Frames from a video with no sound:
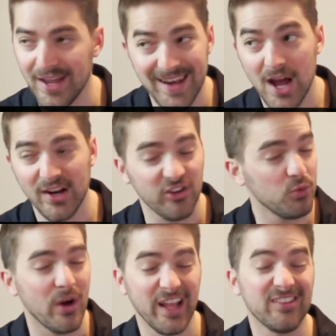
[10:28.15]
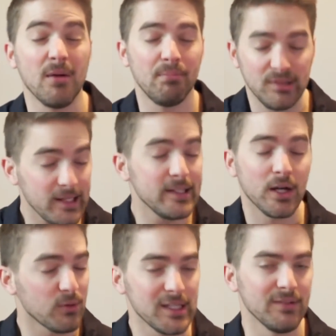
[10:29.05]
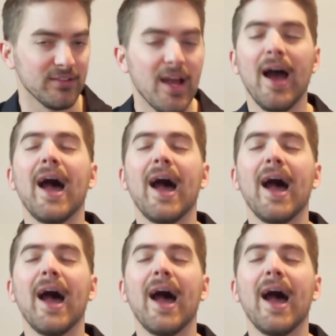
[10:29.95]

and now guess what? It's completely irrelevant.